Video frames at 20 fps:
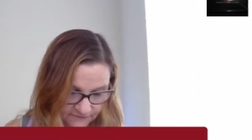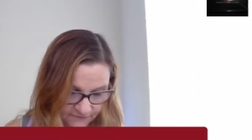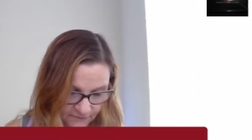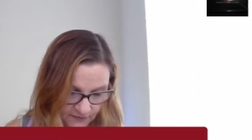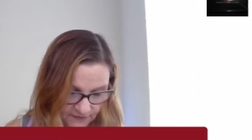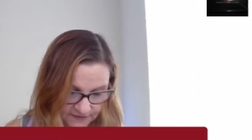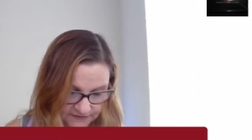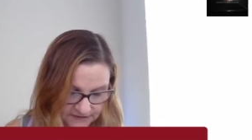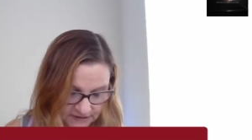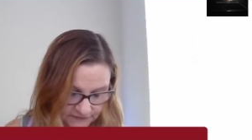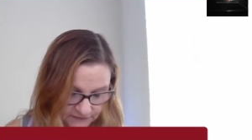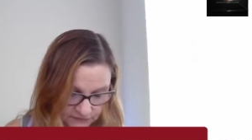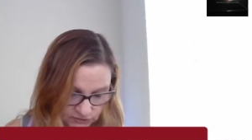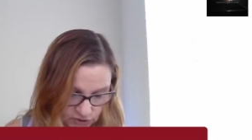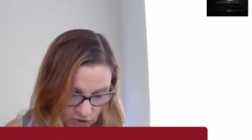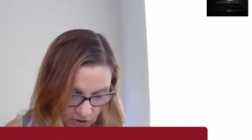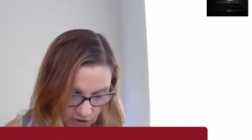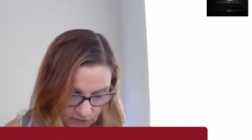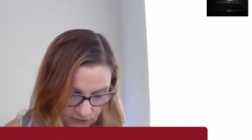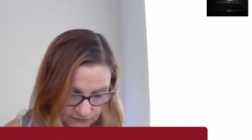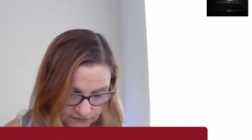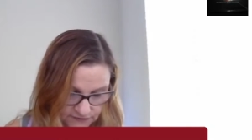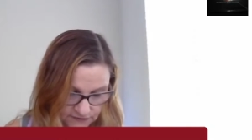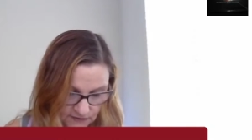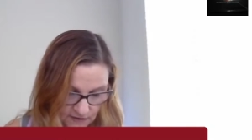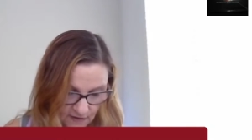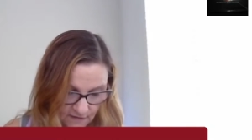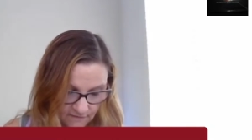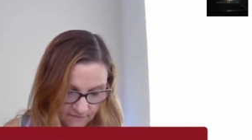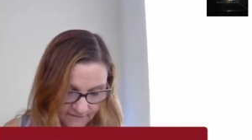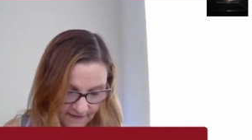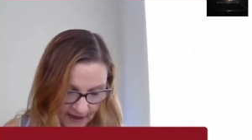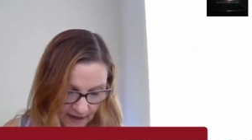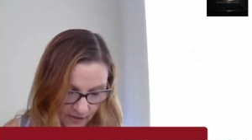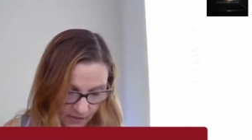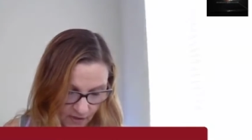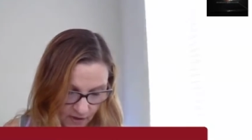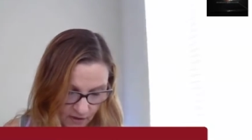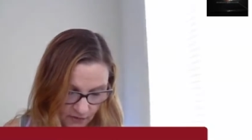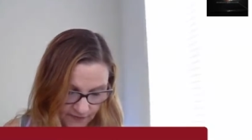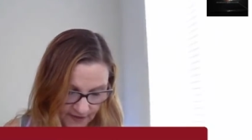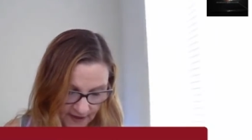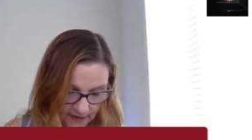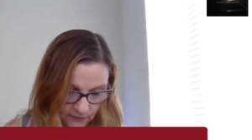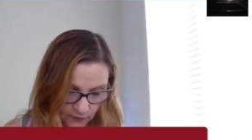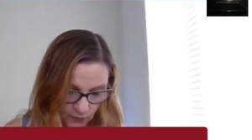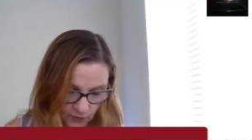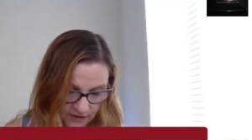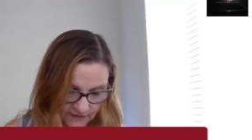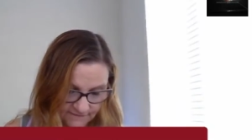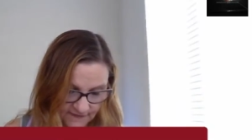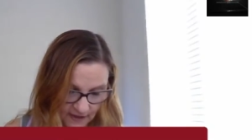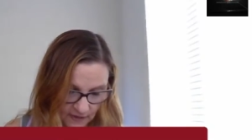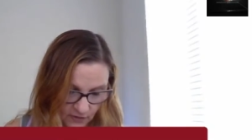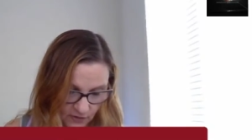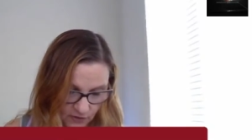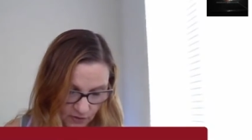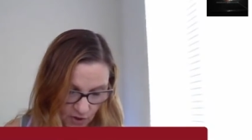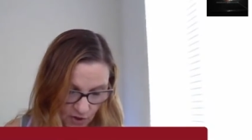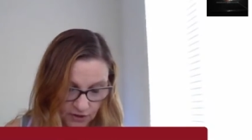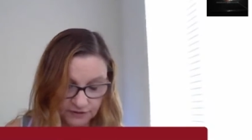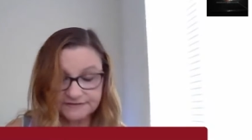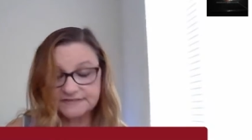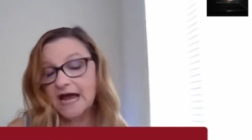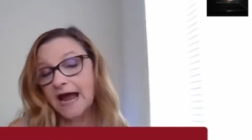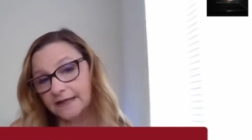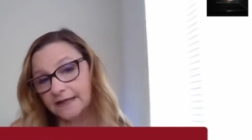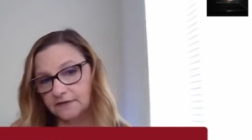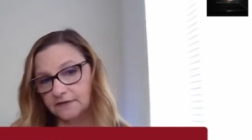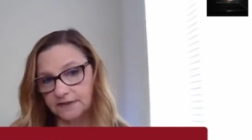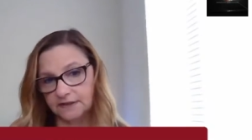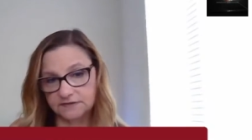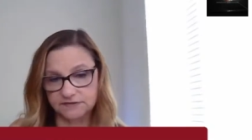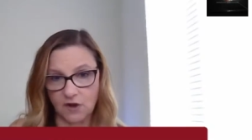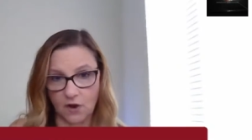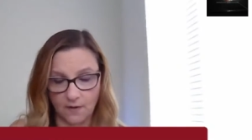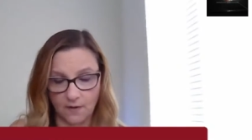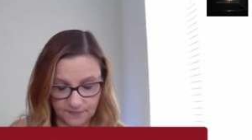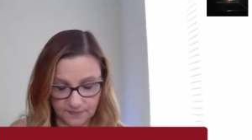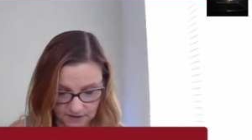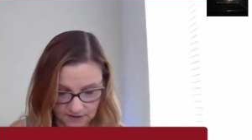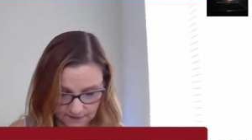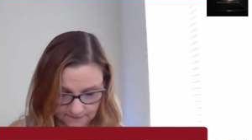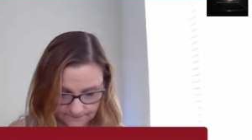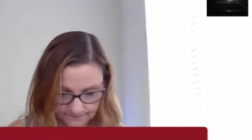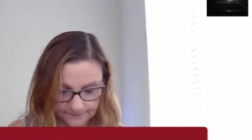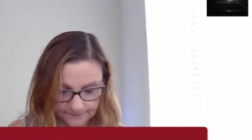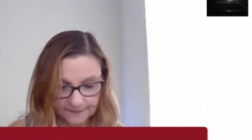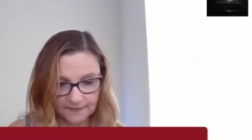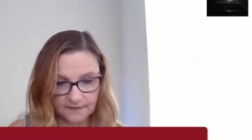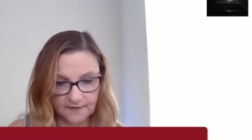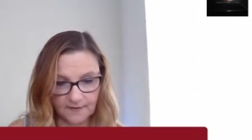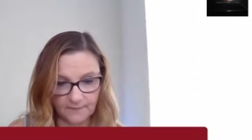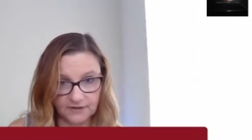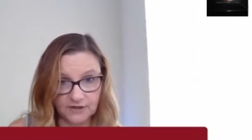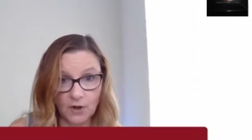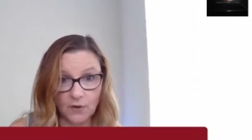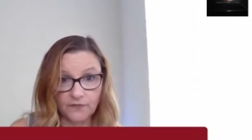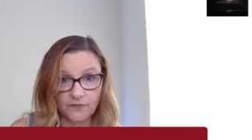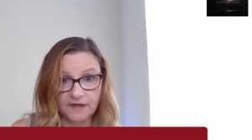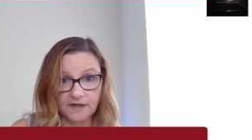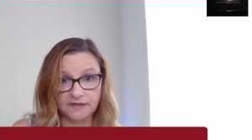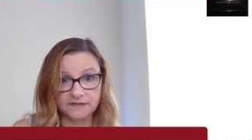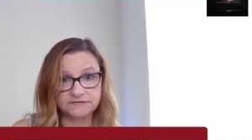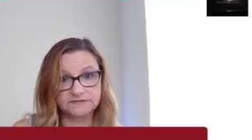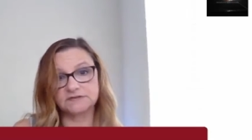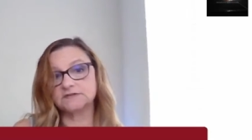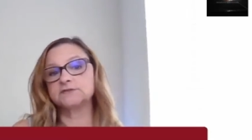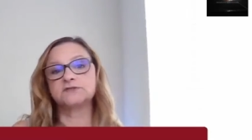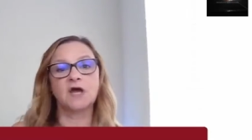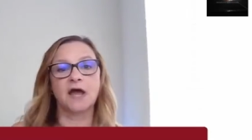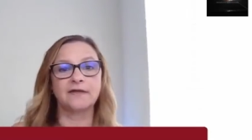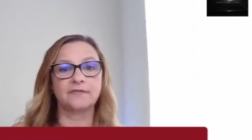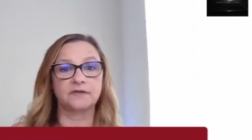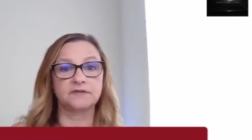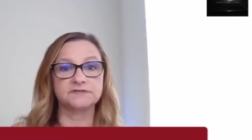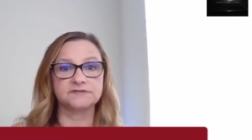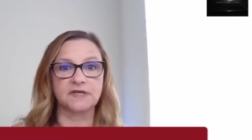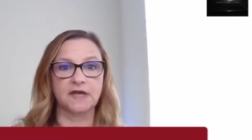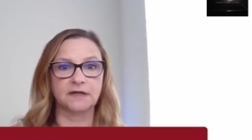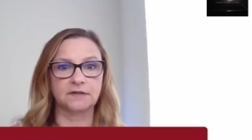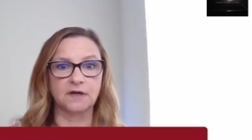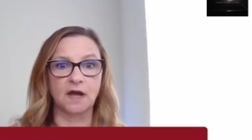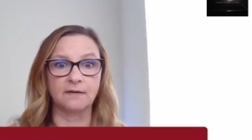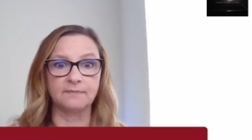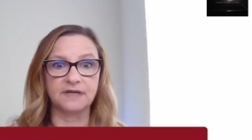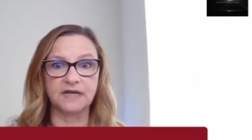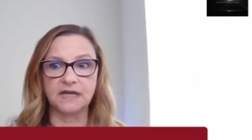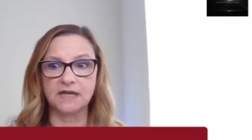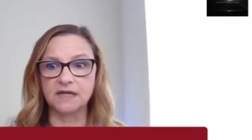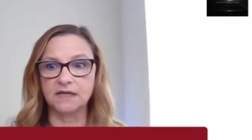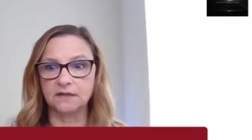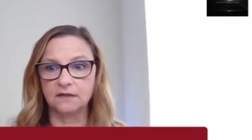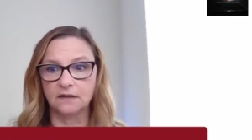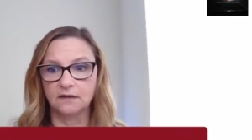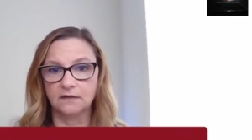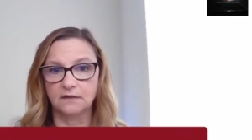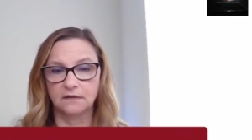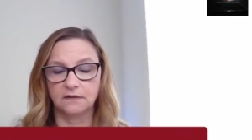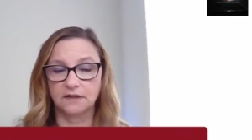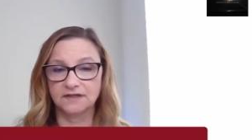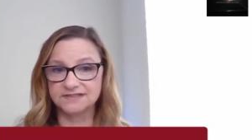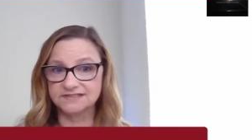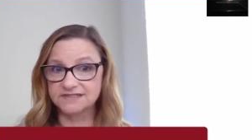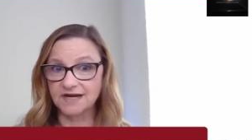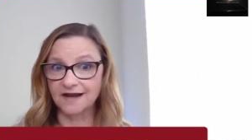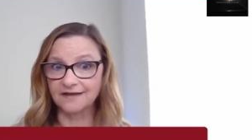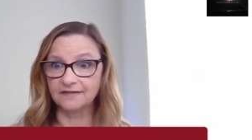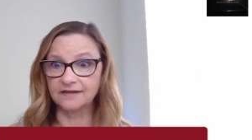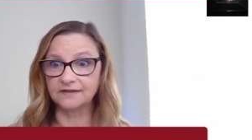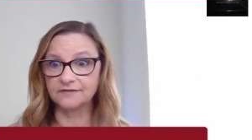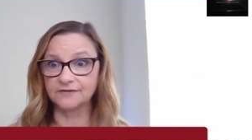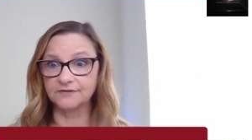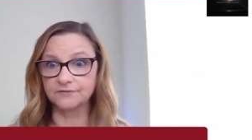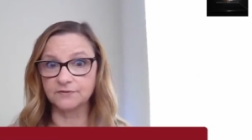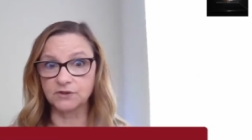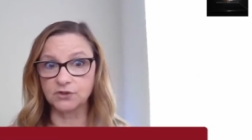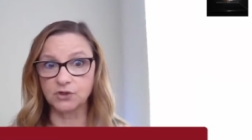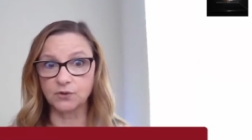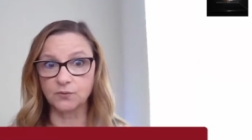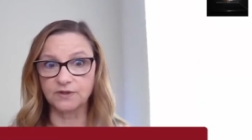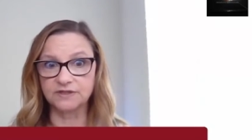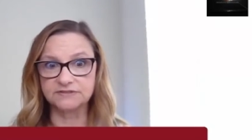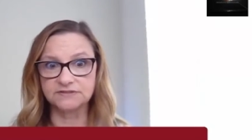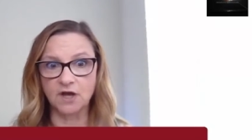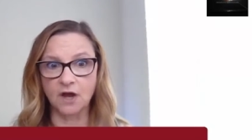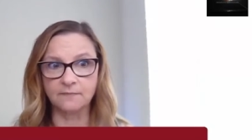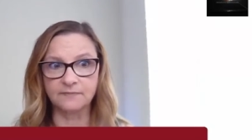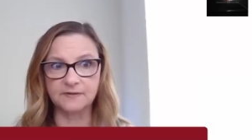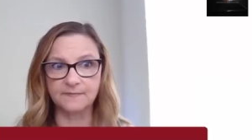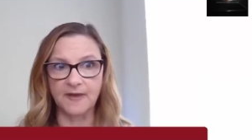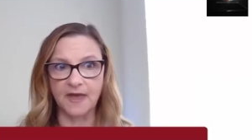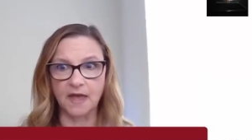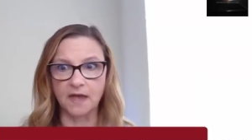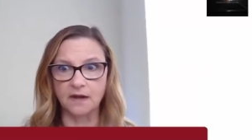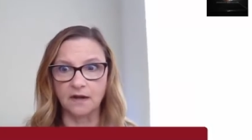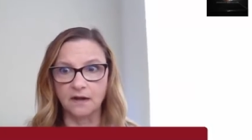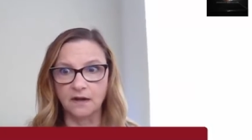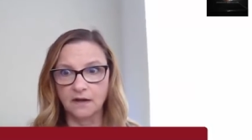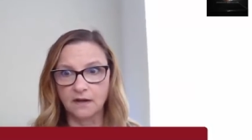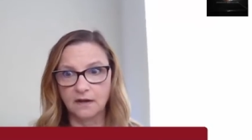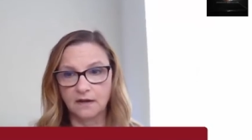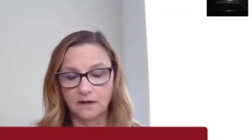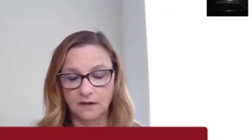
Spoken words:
before the death of Charles Vallow, that Lori Vallow called Tylee a zombie. And we know this. And Tylee is like, not me, because Tylee clearly knew what a zombie meant.